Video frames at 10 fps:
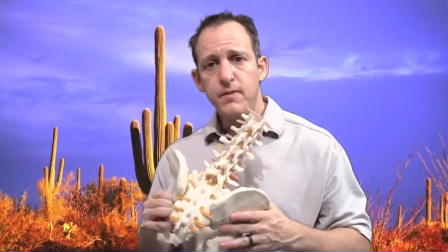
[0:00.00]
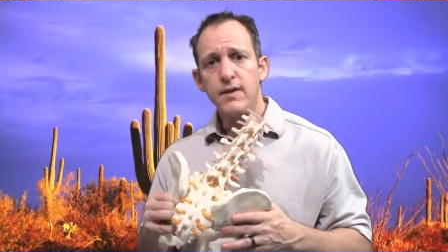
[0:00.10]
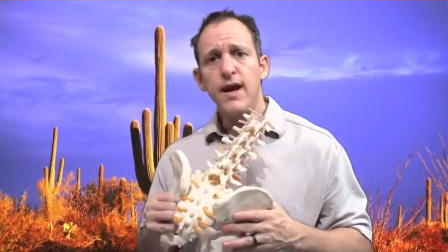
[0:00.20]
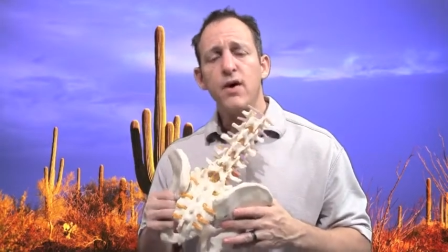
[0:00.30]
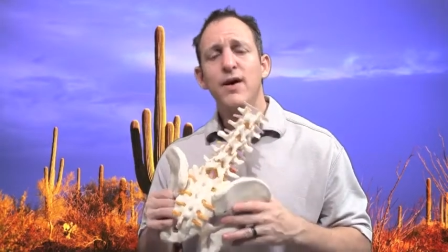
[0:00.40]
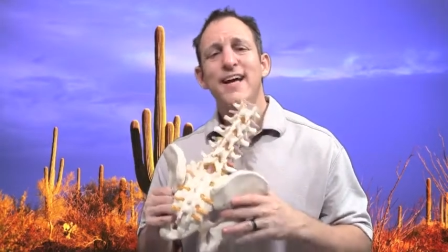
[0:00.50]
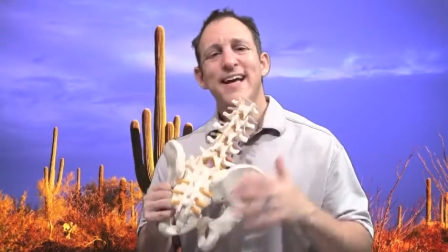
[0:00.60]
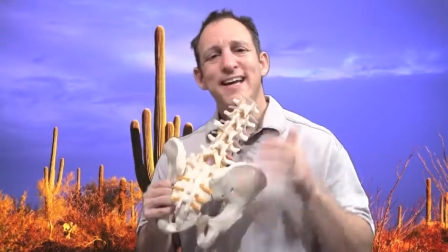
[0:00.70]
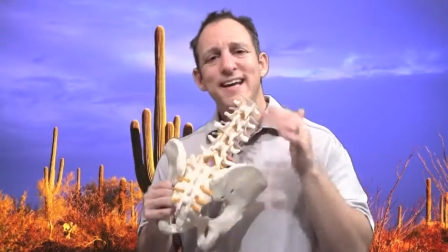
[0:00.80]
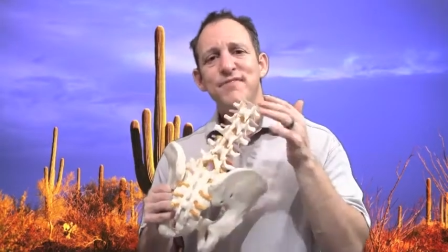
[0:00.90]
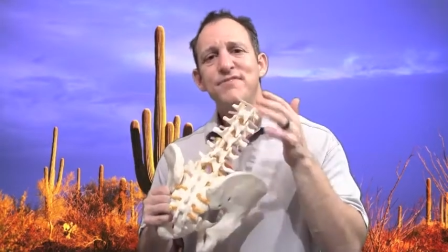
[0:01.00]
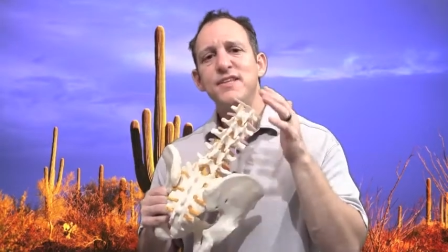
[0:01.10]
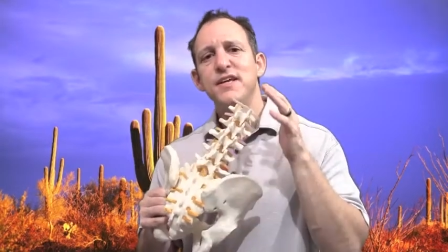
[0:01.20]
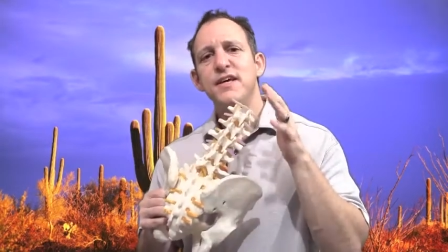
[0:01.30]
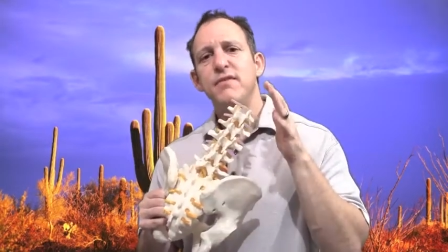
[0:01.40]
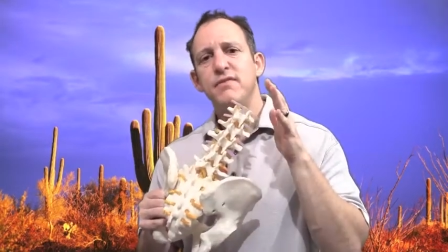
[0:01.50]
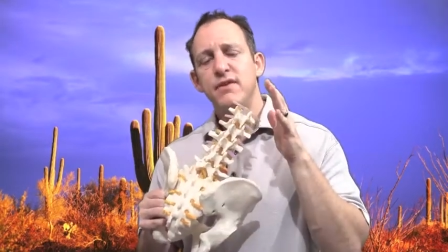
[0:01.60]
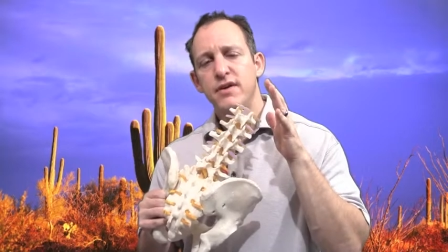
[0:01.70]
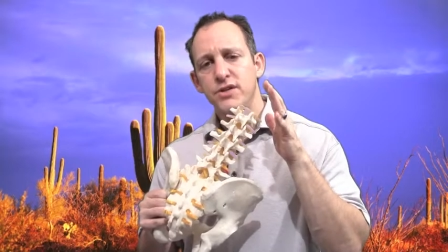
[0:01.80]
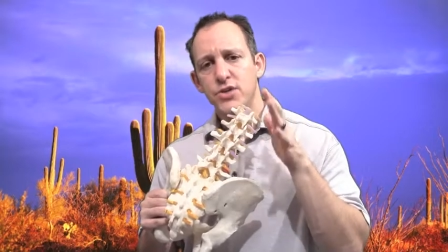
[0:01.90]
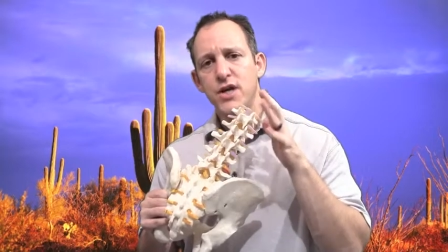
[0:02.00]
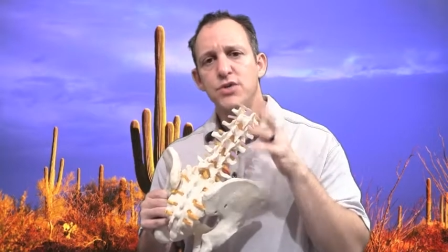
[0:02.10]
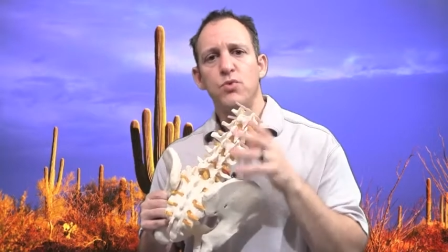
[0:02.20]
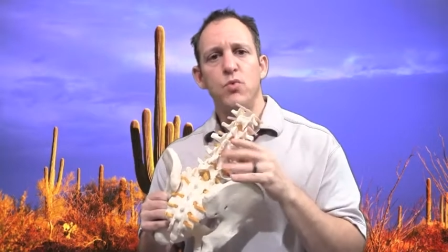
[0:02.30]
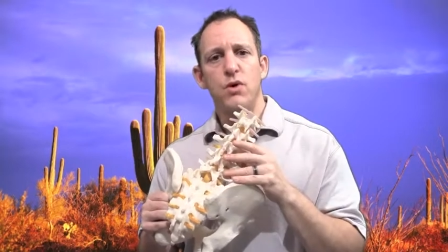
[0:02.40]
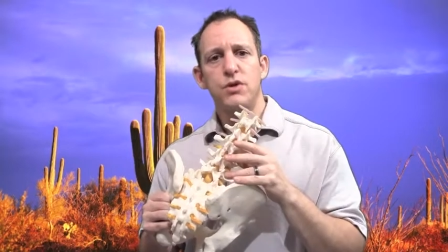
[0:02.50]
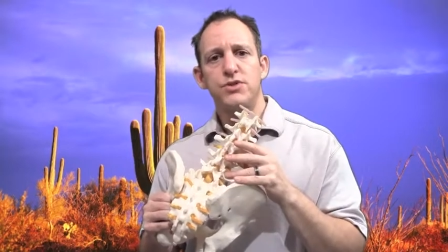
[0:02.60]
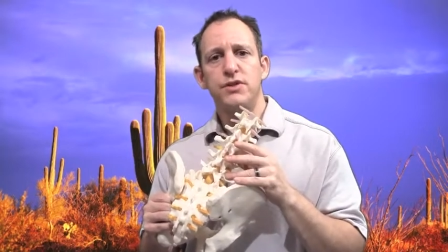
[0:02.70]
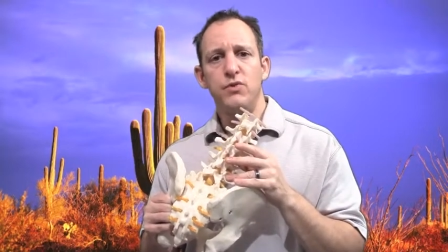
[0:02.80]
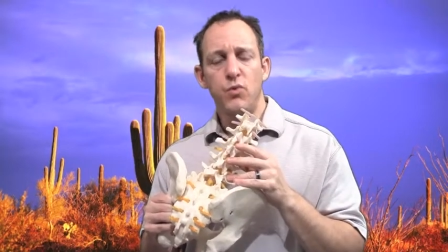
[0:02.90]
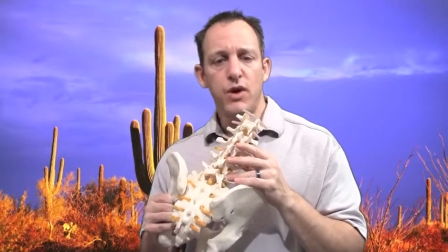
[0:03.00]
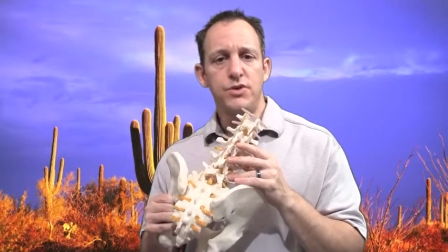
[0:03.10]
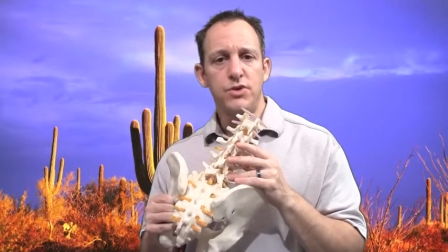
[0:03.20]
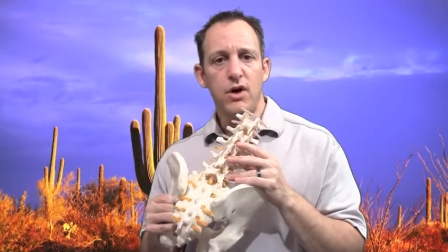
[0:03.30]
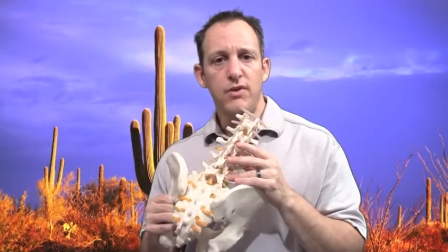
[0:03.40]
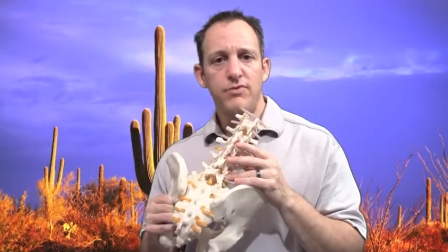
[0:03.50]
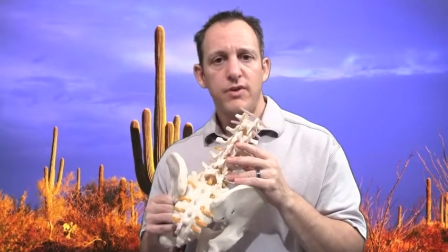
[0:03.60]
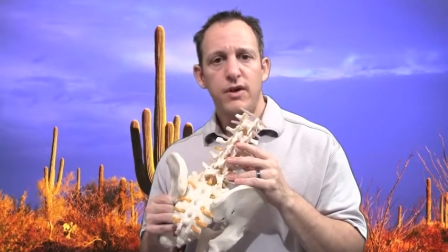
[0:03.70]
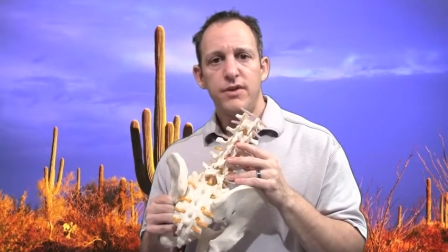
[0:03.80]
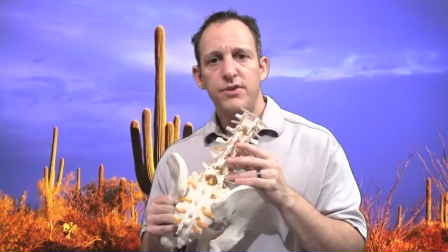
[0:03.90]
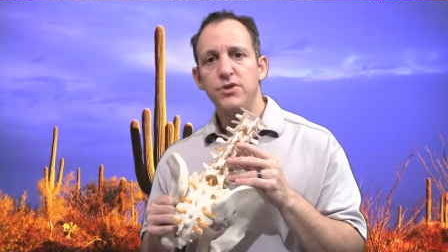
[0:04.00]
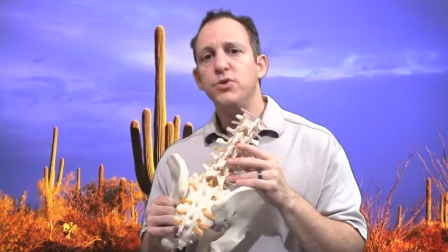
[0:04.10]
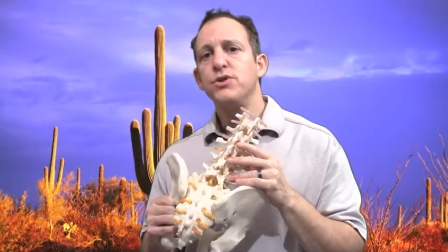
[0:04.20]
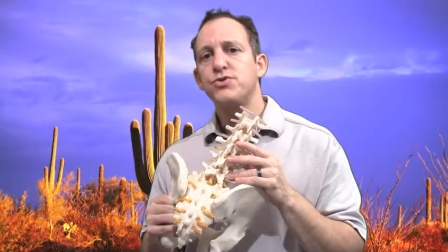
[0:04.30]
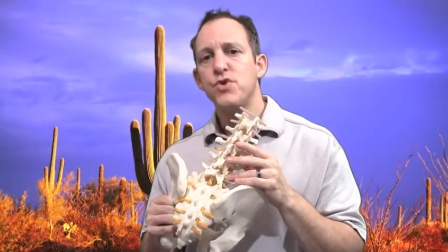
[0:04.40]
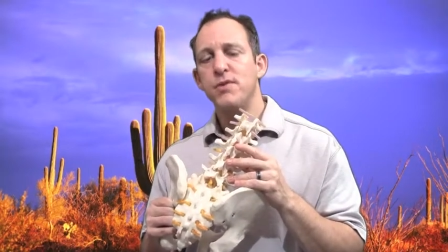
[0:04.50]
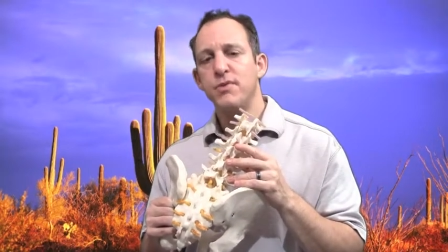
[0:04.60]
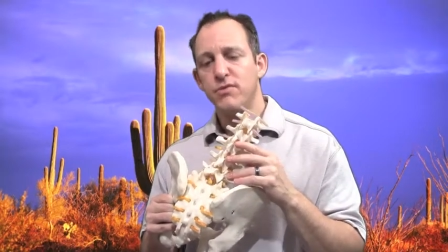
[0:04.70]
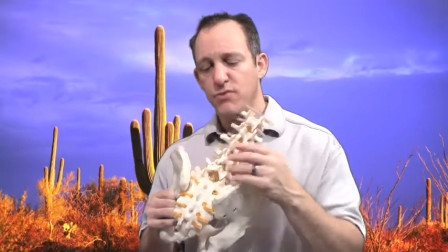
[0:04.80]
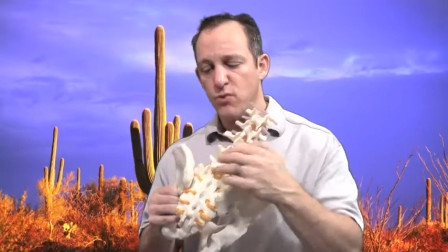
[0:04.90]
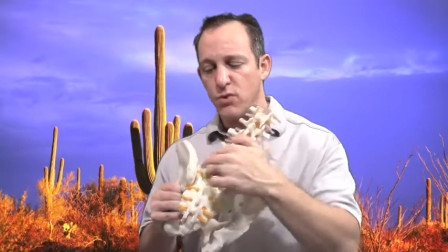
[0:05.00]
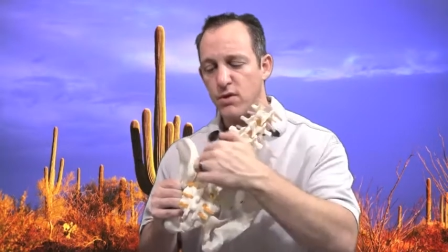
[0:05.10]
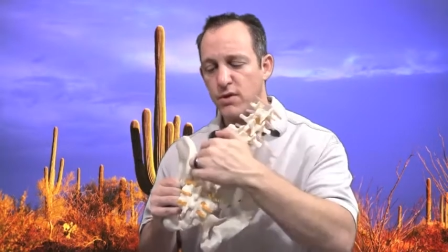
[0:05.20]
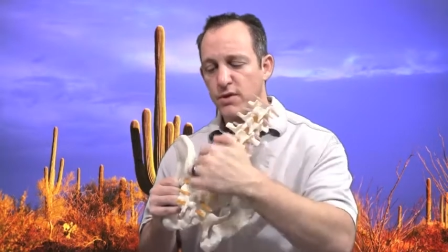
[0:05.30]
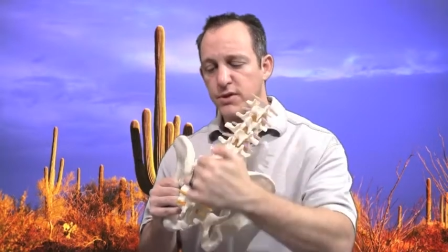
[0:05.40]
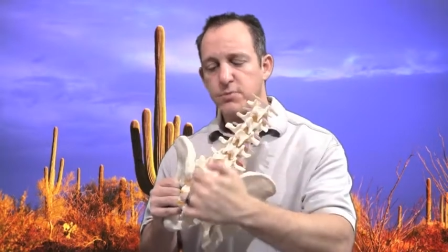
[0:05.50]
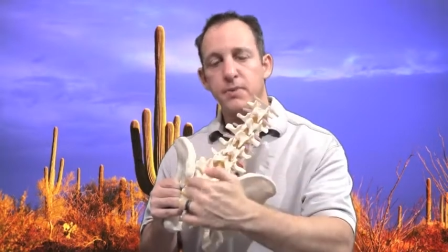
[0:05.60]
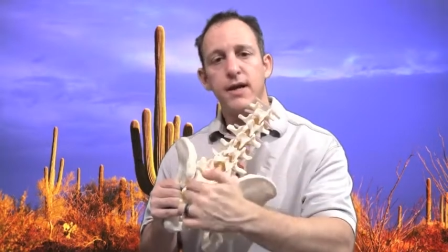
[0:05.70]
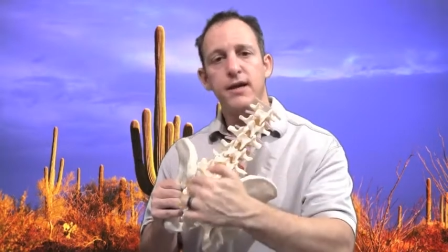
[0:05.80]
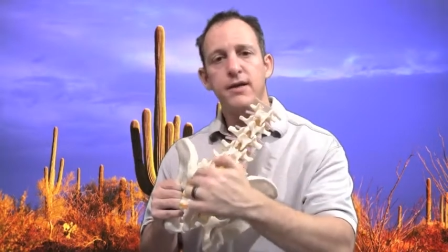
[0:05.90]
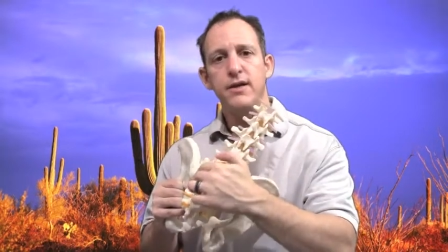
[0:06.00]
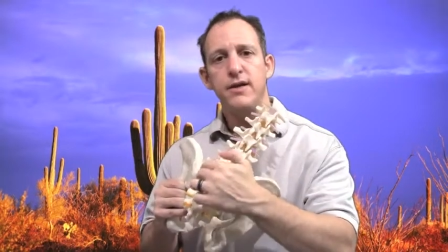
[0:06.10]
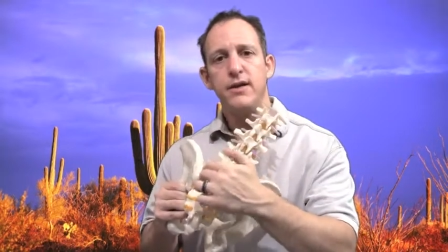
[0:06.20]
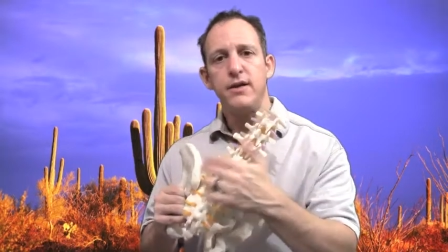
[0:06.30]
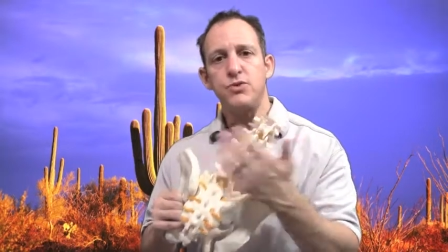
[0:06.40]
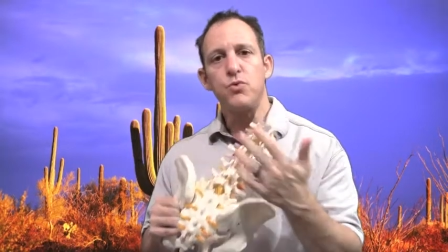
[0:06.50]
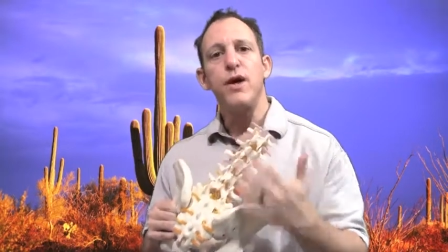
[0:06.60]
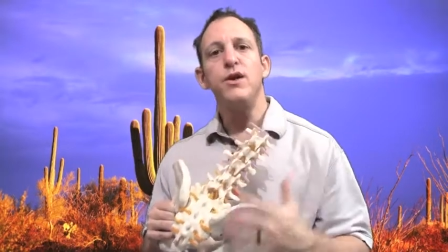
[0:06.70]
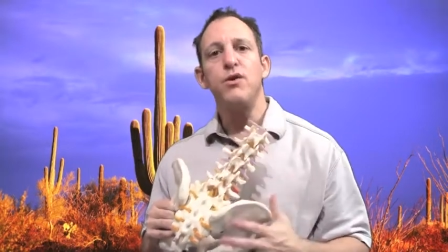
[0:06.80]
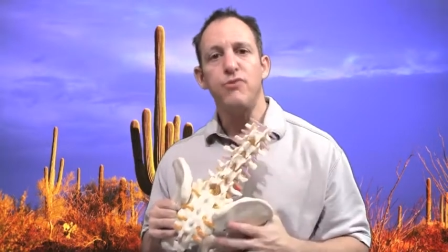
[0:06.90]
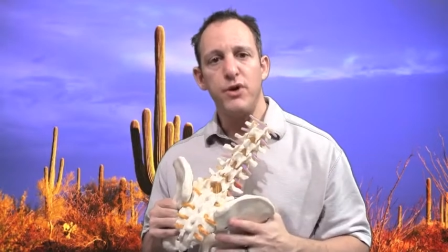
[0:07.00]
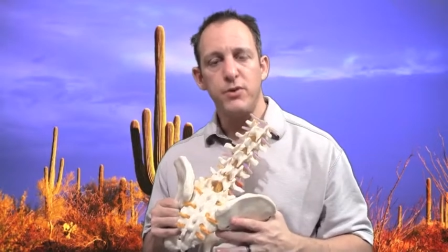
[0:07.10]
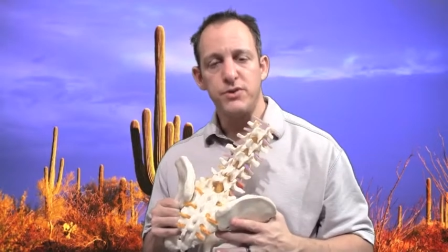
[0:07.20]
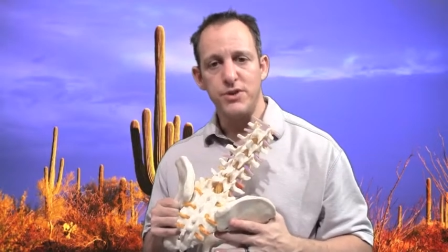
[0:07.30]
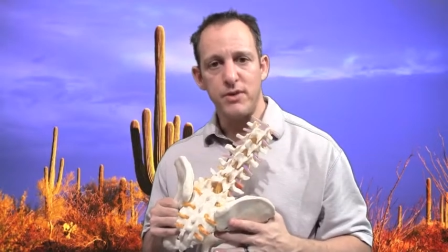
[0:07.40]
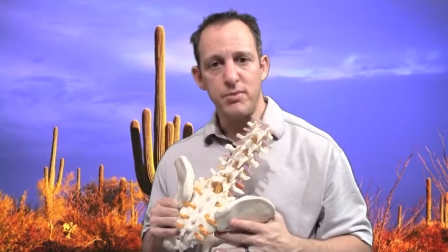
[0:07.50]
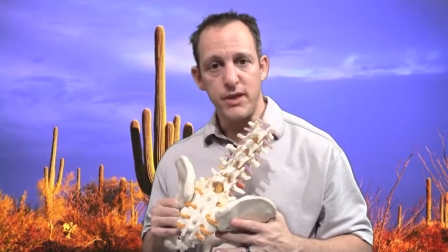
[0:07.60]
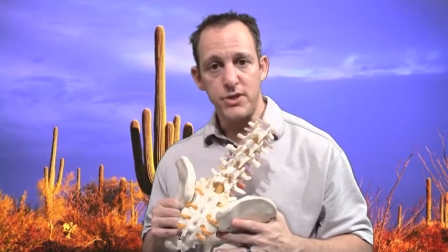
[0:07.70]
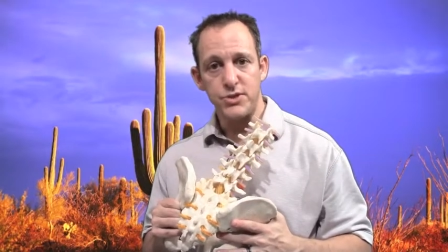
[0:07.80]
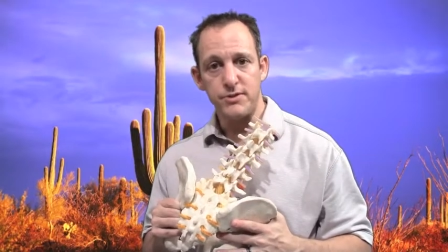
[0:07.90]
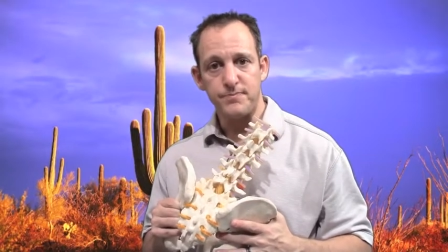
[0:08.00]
Now, if the injection works and then wears off, the newest treatment for this pain is radiofrequency ablation,